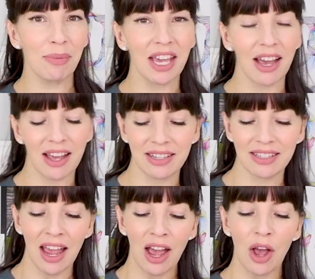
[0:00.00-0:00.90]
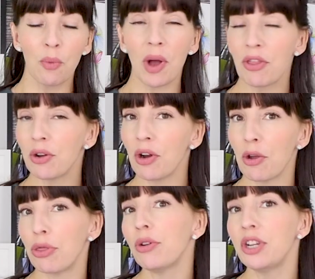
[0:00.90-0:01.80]
because while there
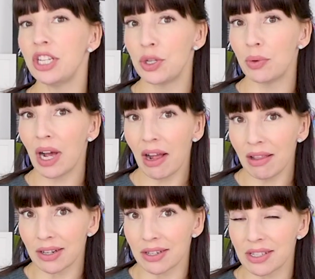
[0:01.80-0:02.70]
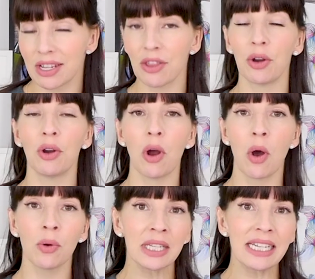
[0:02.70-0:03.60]
are 32 colors, there are
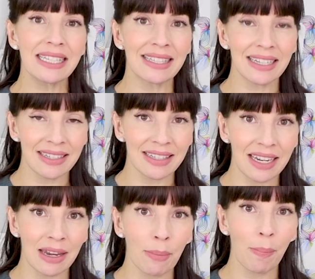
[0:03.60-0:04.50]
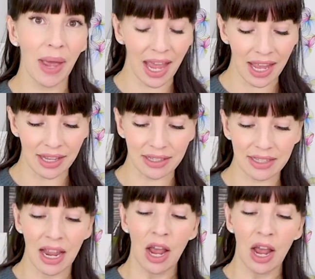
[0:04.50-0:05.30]
only 16 pens,